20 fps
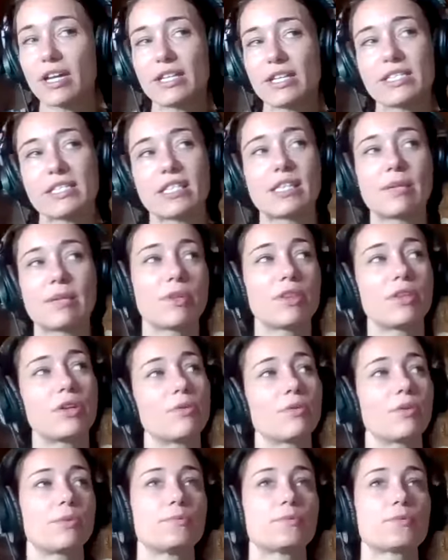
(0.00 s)
kids sleep in
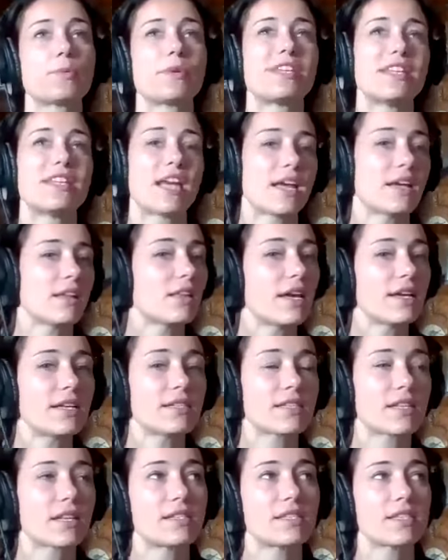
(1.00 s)
their rooms with night
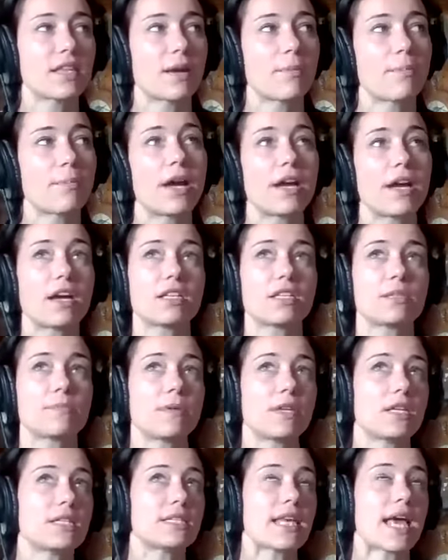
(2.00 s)
lights? Cause like my
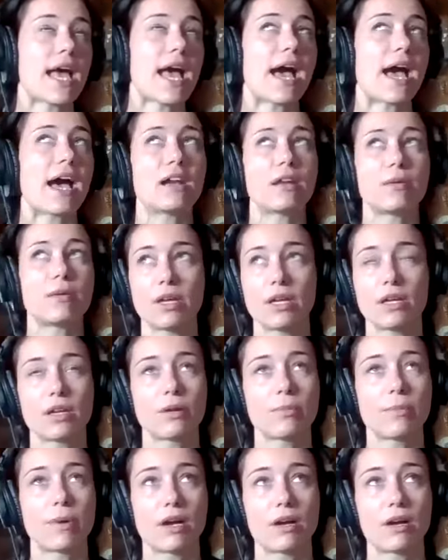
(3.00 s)
husband is adamant
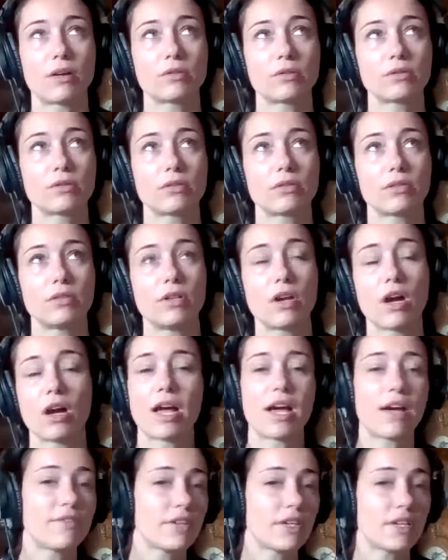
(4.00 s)
about
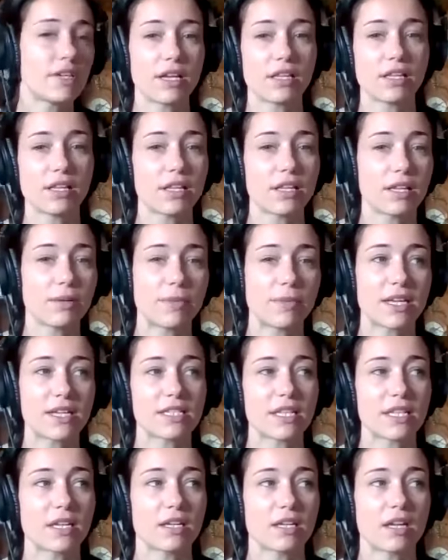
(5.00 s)
not having a nightlight in
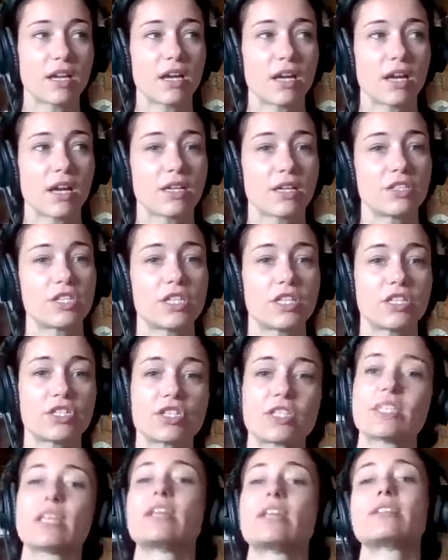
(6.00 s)
because he
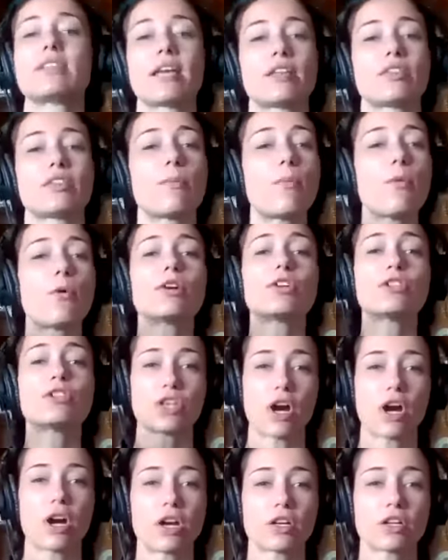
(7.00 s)
just thinks like the more
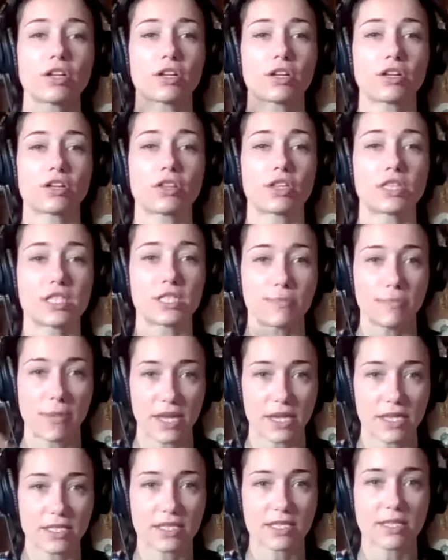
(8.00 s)
dark the
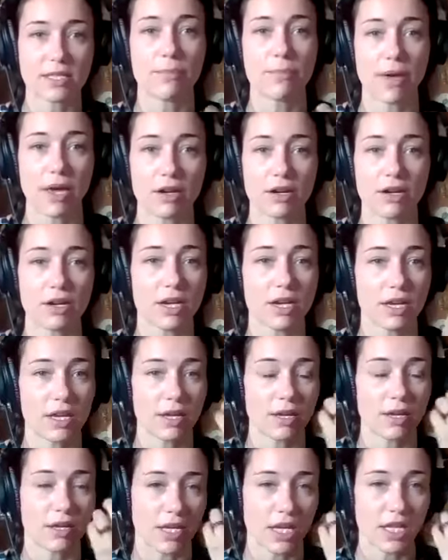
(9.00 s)
space, the better
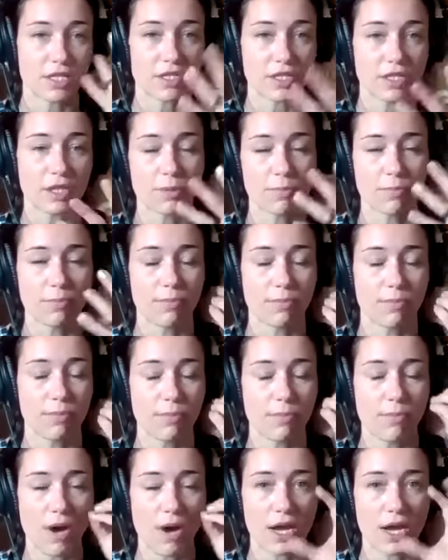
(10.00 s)
it gets your
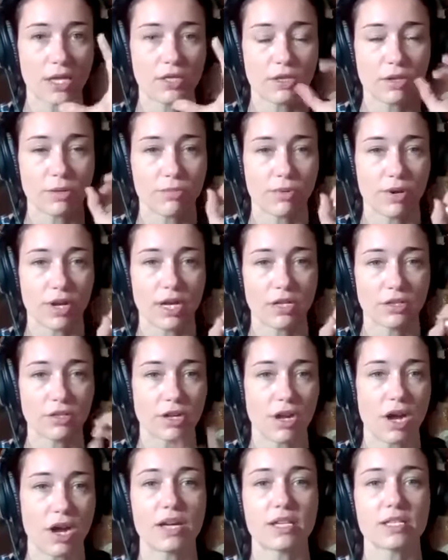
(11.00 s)
mind, your brain,
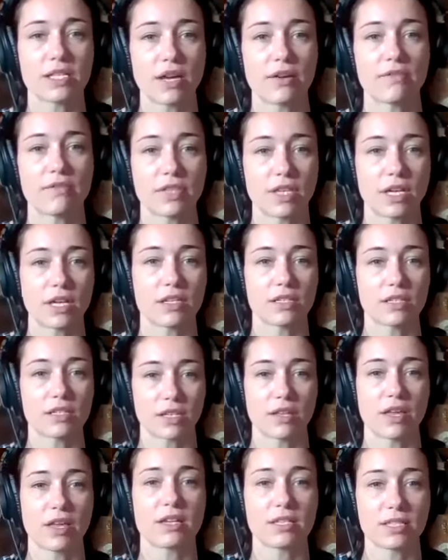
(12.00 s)
your eyes, everything
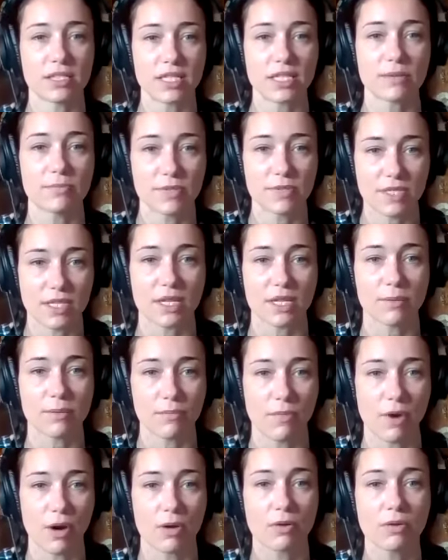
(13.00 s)
into that deep sleep
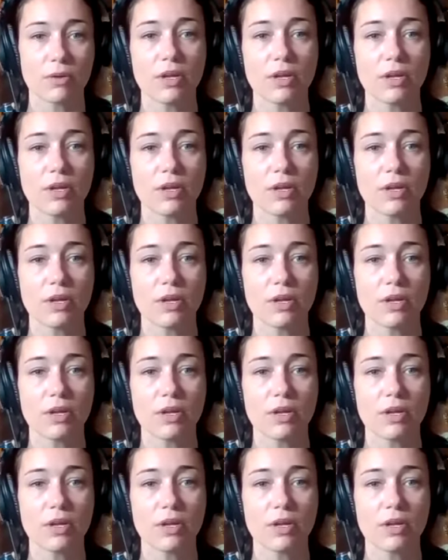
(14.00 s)
mode.